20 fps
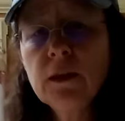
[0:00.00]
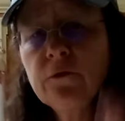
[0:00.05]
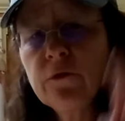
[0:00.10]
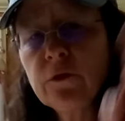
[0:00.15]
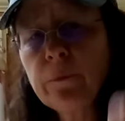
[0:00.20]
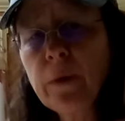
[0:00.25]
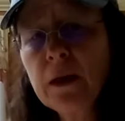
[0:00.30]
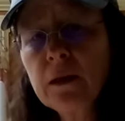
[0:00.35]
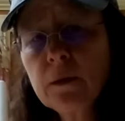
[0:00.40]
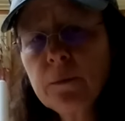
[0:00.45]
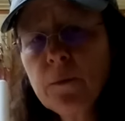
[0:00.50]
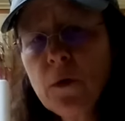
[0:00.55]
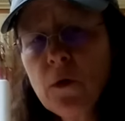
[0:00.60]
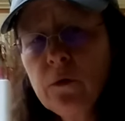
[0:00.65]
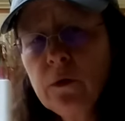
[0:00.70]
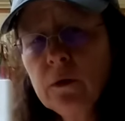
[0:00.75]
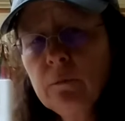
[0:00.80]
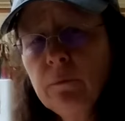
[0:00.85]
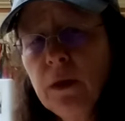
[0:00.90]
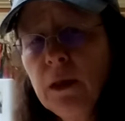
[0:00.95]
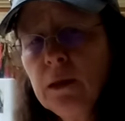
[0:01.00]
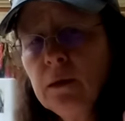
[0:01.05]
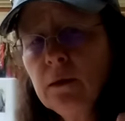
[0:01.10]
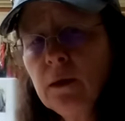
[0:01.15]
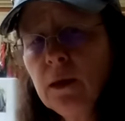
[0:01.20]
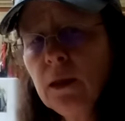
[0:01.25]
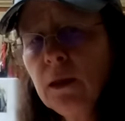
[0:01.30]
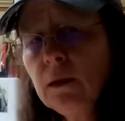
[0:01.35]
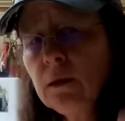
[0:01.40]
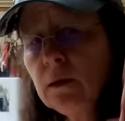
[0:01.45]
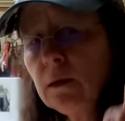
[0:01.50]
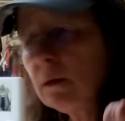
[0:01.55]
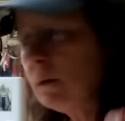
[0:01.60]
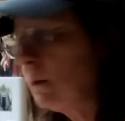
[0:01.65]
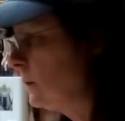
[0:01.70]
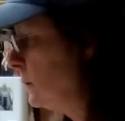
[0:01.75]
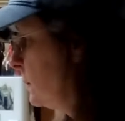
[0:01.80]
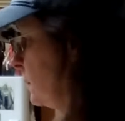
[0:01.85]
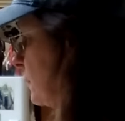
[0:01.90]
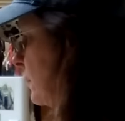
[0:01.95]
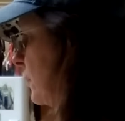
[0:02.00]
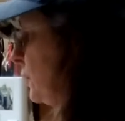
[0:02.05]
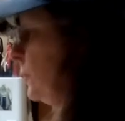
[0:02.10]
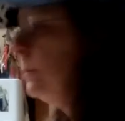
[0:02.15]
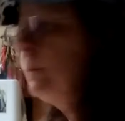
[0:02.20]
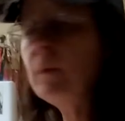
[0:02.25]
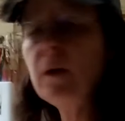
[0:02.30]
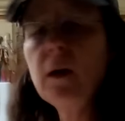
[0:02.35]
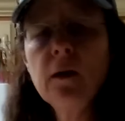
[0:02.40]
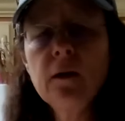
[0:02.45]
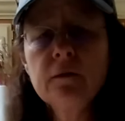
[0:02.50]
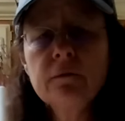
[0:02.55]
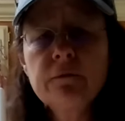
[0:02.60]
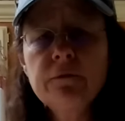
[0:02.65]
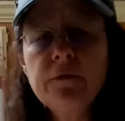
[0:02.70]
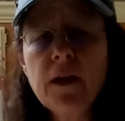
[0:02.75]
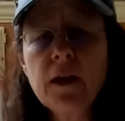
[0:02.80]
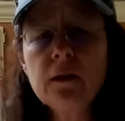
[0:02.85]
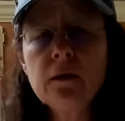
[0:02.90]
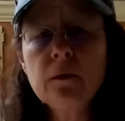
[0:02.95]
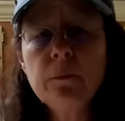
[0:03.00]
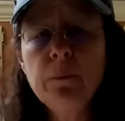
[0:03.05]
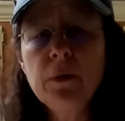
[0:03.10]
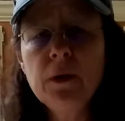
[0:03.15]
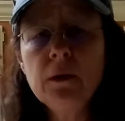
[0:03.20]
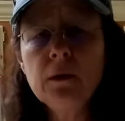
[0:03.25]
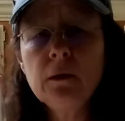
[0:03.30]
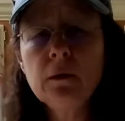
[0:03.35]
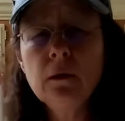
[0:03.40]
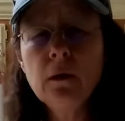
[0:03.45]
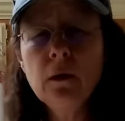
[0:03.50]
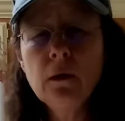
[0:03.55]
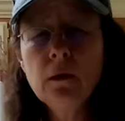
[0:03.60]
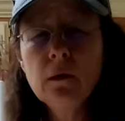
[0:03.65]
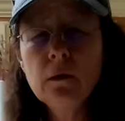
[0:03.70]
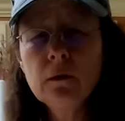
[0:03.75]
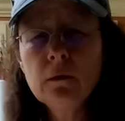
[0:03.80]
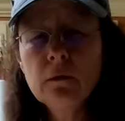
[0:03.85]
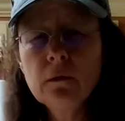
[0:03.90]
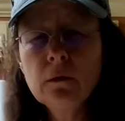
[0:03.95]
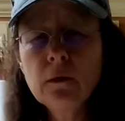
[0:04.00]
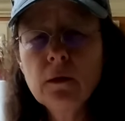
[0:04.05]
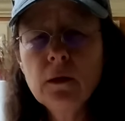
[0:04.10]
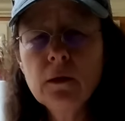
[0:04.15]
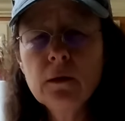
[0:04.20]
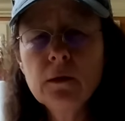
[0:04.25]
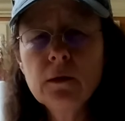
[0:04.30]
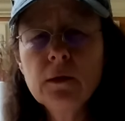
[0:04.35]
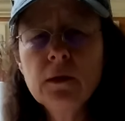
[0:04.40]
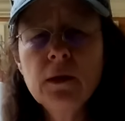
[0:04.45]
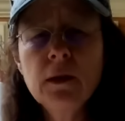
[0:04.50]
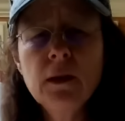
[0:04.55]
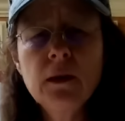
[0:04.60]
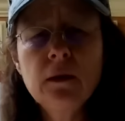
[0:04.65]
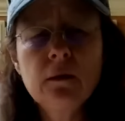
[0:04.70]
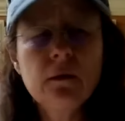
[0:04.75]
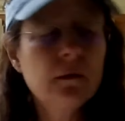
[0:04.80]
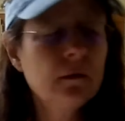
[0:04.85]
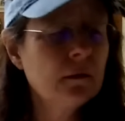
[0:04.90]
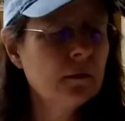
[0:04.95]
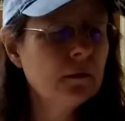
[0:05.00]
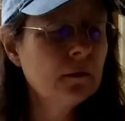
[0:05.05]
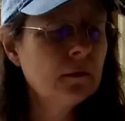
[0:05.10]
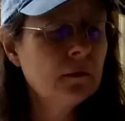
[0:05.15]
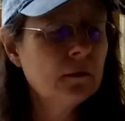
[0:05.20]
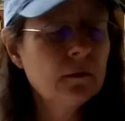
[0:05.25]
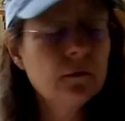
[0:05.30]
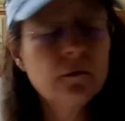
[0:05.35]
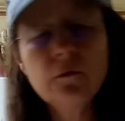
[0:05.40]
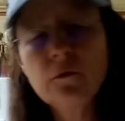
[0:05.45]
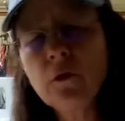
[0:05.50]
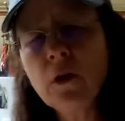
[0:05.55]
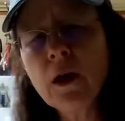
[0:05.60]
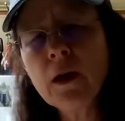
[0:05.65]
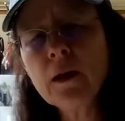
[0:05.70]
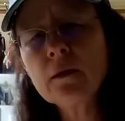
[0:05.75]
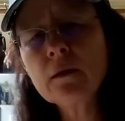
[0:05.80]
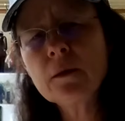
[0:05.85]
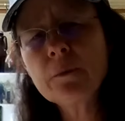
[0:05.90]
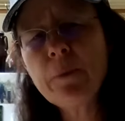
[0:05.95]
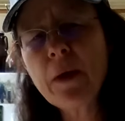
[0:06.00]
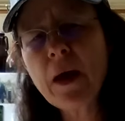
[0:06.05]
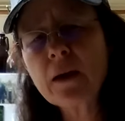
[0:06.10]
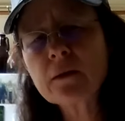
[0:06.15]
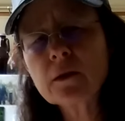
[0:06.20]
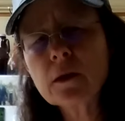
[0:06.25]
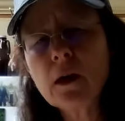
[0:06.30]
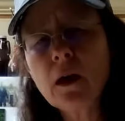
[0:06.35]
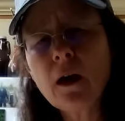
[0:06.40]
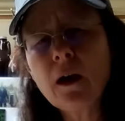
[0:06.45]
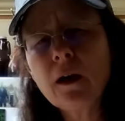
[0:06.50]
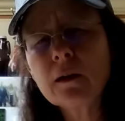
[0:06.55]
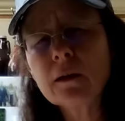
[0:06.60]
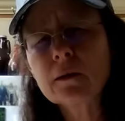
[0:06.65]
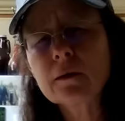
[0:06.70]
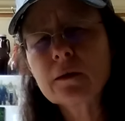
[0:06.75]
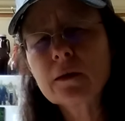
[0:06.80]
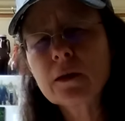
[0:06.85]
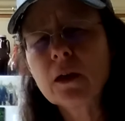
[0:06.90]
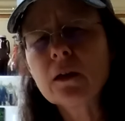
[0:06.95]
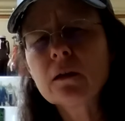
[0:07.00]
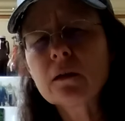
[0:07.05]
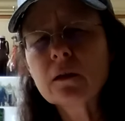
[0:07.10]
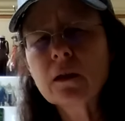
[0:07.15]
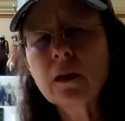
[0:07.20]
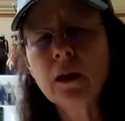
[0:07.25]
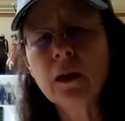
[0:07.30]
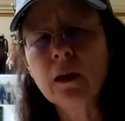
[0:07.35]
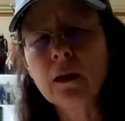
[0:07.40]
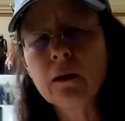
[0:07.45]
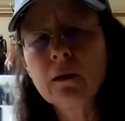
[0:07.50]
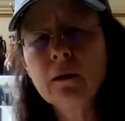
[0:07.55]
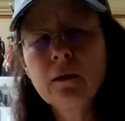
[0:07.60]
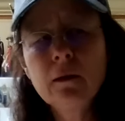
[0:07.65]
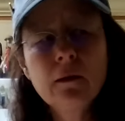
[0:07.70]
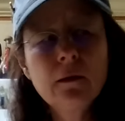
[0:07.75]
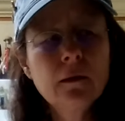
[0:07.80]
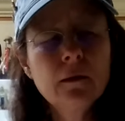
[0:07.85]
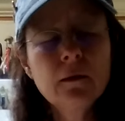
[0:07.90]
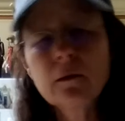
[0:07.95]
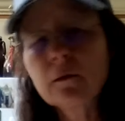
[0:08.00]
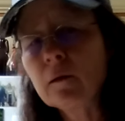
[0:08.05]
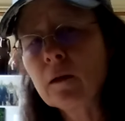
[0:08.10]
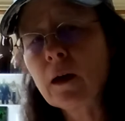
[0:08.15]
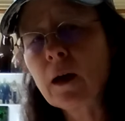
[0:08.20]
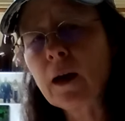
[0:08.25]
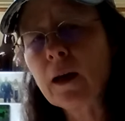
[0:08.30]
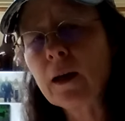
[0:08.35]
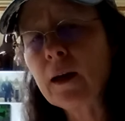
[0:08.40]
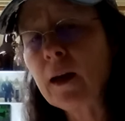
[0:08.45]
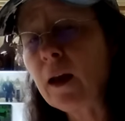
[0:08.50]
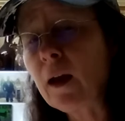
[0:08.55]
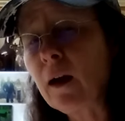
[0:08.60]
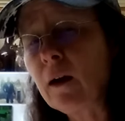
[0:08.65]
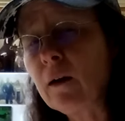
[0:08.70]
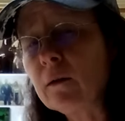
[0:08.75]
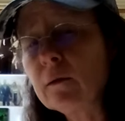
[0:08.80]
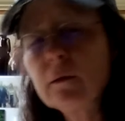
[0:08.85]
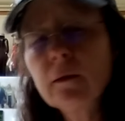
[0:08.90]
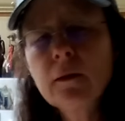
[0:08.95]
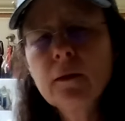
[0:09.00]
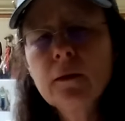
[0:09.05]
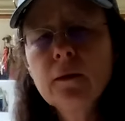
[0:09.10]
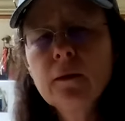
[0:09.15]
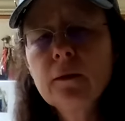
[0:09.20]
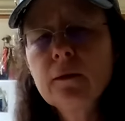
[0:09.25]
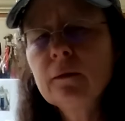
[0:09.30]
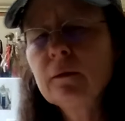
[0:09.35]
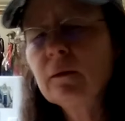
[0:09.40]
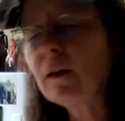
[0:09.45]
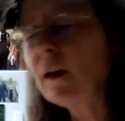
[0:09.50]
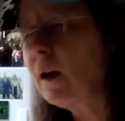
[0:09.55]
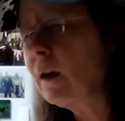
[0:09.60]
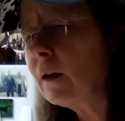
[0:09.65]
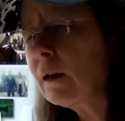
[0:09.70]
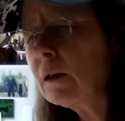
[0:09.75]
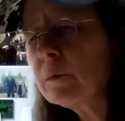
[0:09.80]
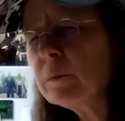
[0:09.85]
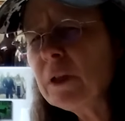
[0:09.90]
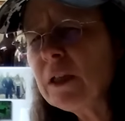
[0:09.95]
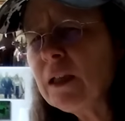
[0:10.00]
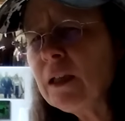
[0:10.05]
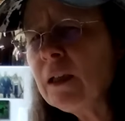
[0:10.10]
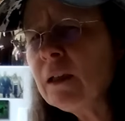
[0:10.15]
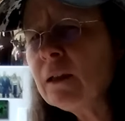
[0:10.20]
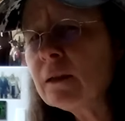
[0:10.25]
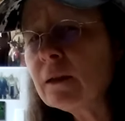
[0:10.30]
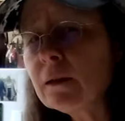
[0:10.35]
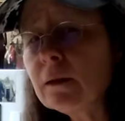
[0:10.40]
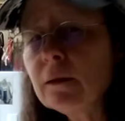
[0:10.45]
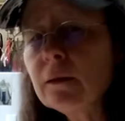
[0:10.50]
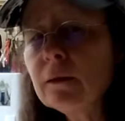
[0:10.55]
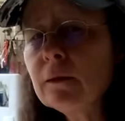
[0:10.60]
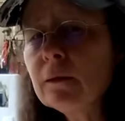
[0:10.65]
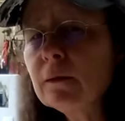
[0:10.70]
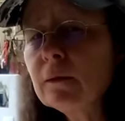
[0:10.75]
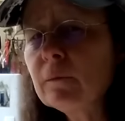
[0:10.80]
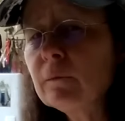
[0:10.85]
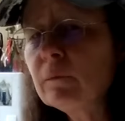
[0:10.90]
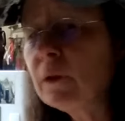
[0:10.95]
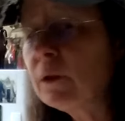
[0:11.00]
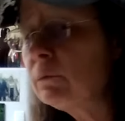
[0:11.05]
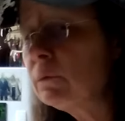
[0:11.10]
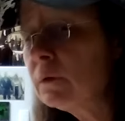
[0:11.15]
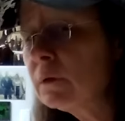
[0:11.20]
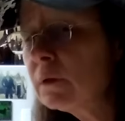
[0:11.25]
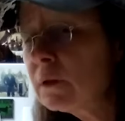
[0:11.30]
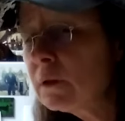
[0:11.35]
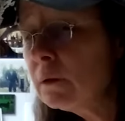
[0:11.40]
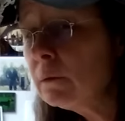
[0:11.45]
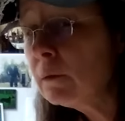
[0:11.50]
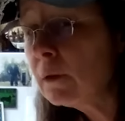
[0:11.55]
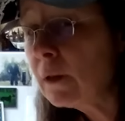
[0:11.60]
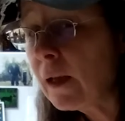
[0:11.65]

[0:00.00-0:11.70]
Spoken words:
for my Smoking Meat and Eats group on Facebook. Gonna try and spatchcock a turkey right now. Not gonna be easy, but we'll see what